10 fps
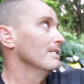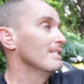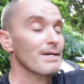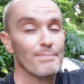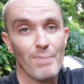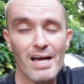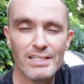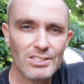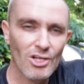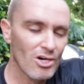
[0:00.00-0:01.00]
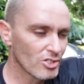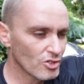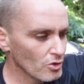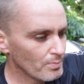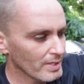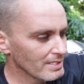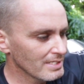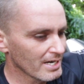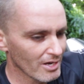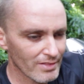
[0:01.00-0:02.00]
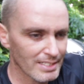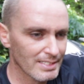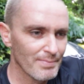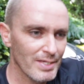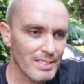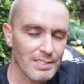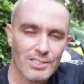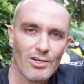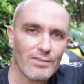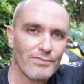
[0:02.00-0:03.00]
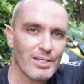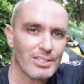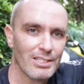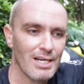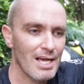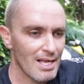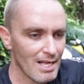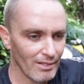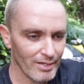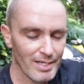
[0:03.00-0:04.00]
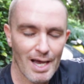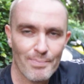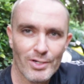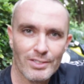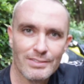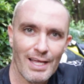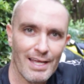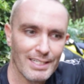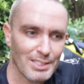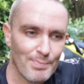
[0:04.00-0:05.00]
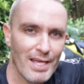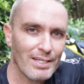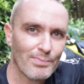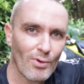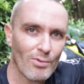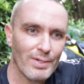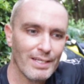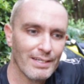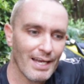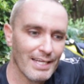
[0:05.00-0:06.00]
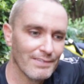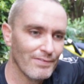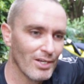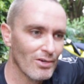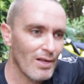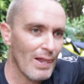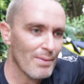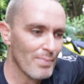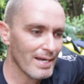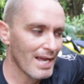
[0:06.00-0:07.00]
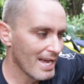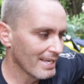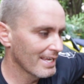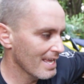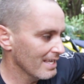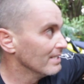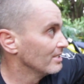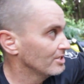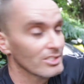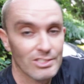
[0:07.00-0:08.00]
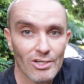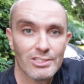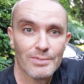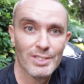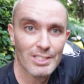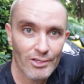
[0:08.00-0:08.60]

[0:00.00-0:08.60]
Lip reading: The bike starts super easy. I know there's some easy start function. I'll read up on it and explain it properly in a later video, but it just starts up easily.